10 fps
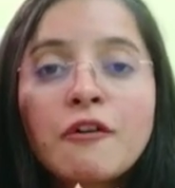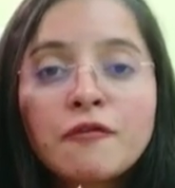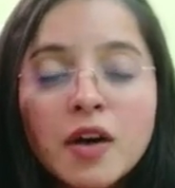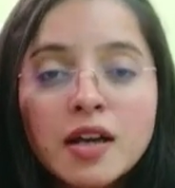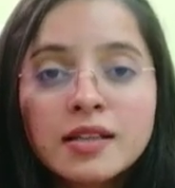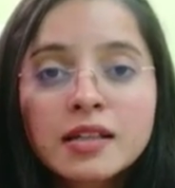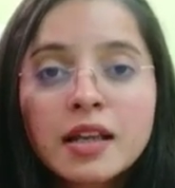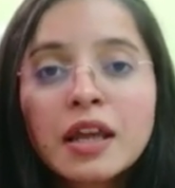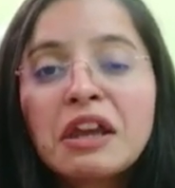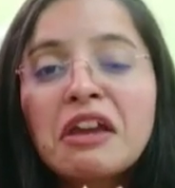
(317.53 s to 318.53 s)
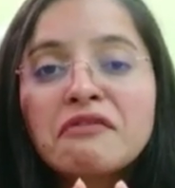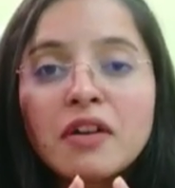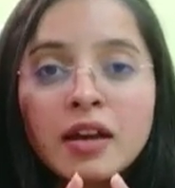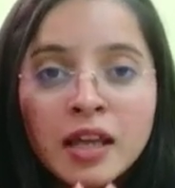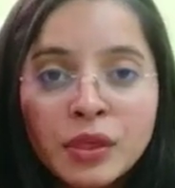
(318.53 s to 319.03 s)
First, if
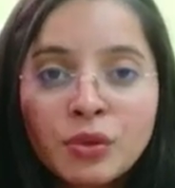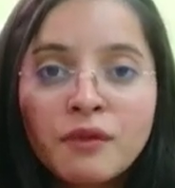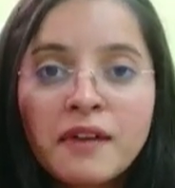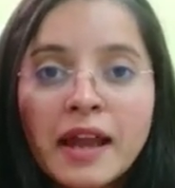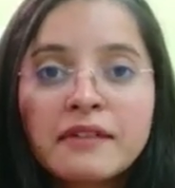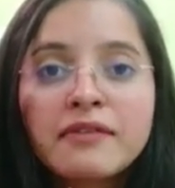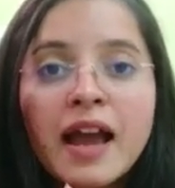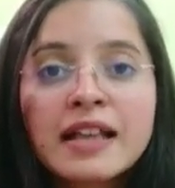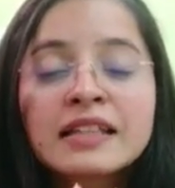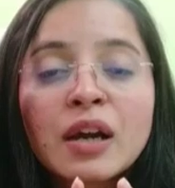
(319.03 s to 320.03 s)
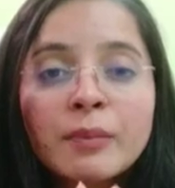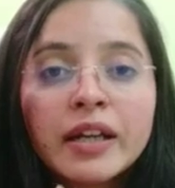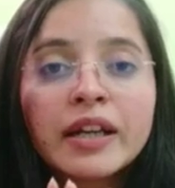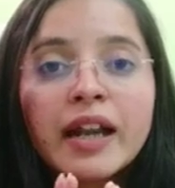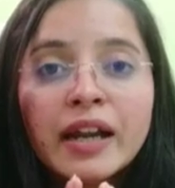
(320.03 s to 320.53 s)
a Hindu wife has
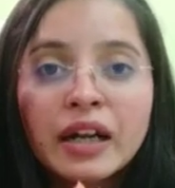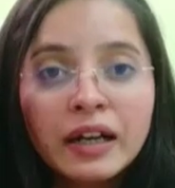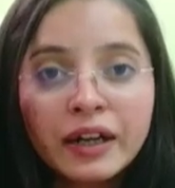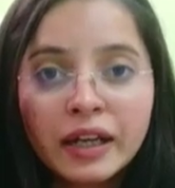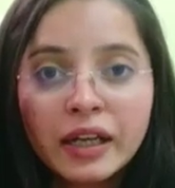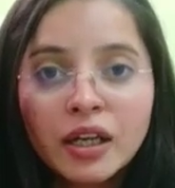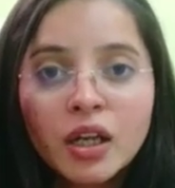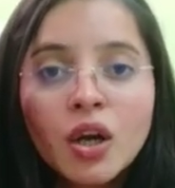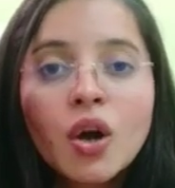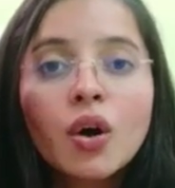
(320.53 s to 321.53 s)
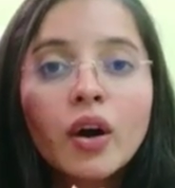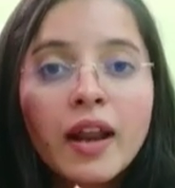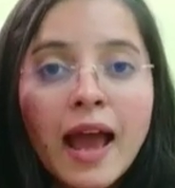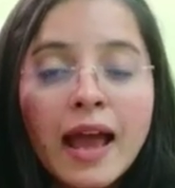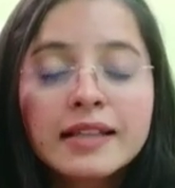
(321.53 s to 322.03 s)
committed adultery or
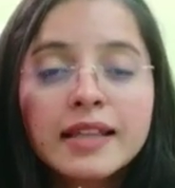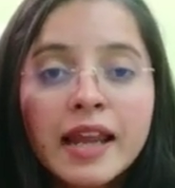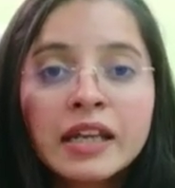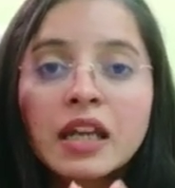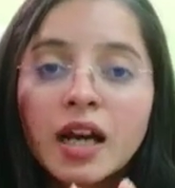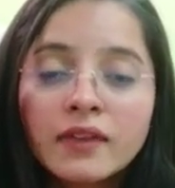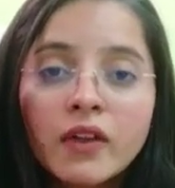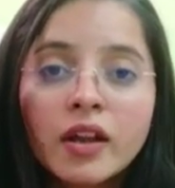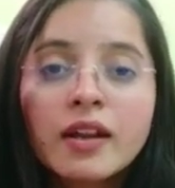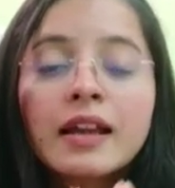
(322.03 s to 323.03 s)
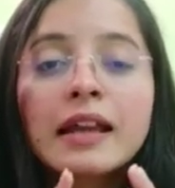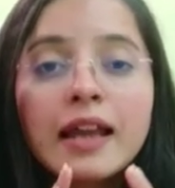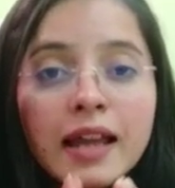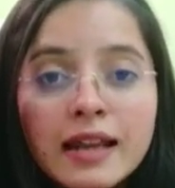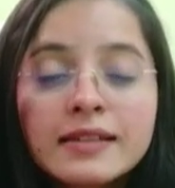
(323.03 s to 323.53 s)
has any other
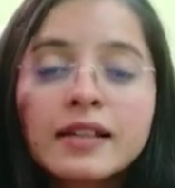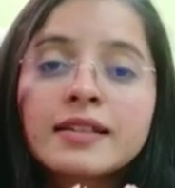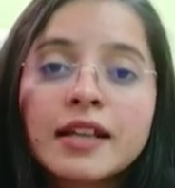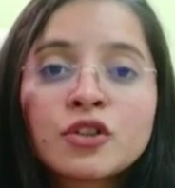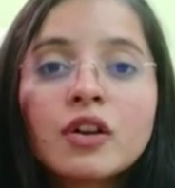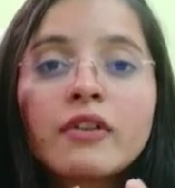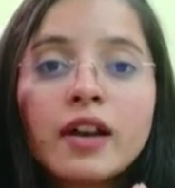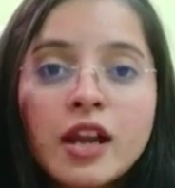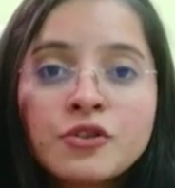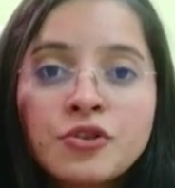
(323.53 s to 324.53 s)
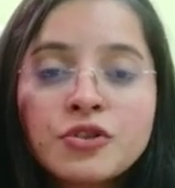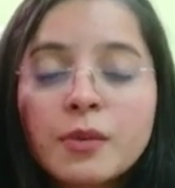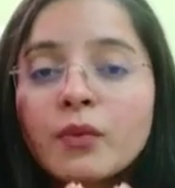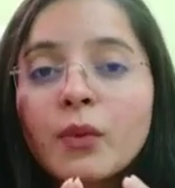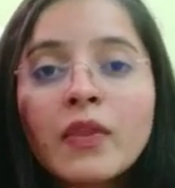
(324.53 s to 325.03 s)
illicit sexual
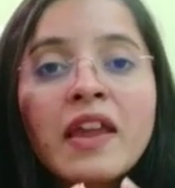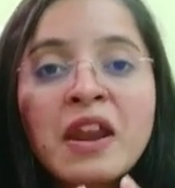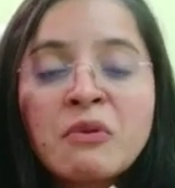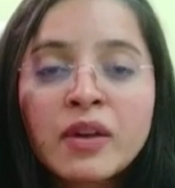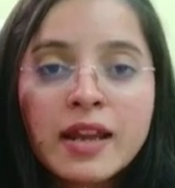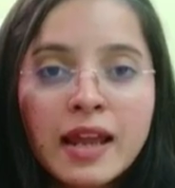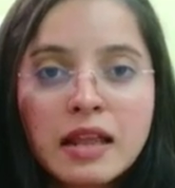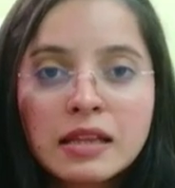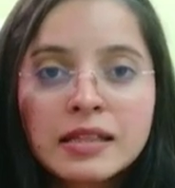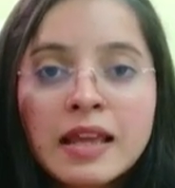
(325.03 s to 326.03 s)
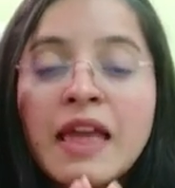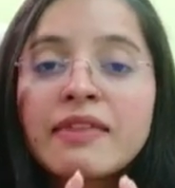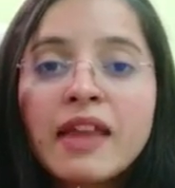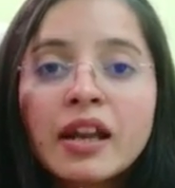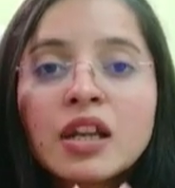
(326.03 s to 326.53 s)
relationship with anyone else,
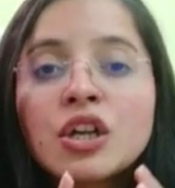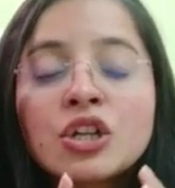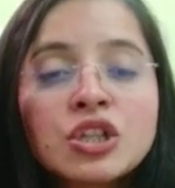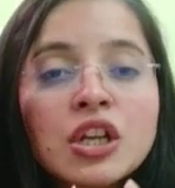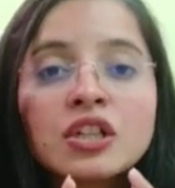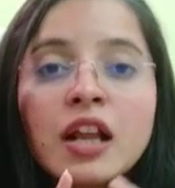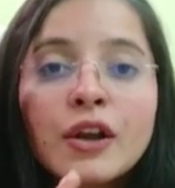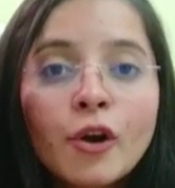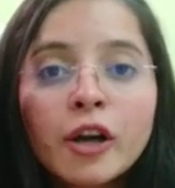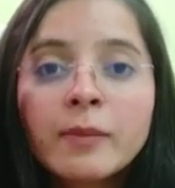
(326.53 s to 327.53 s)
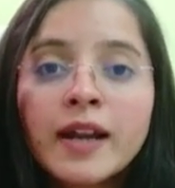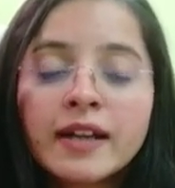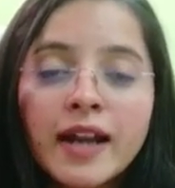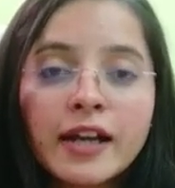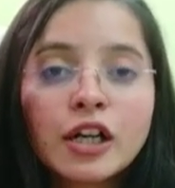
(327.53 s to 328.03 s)
then she shall not be
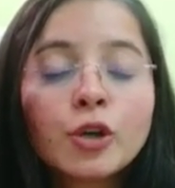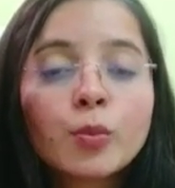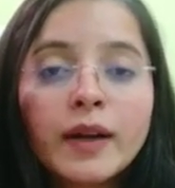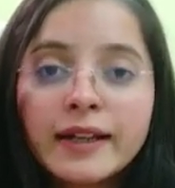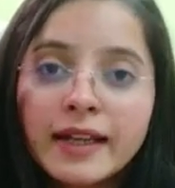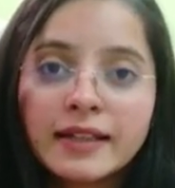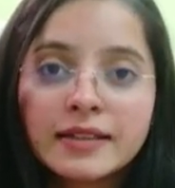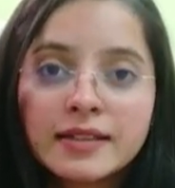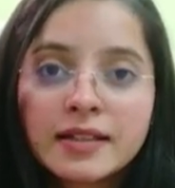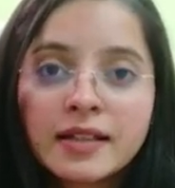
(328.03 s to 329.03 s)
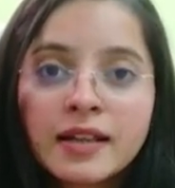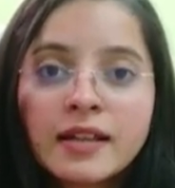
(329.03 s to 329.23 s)
entitled to maintenance.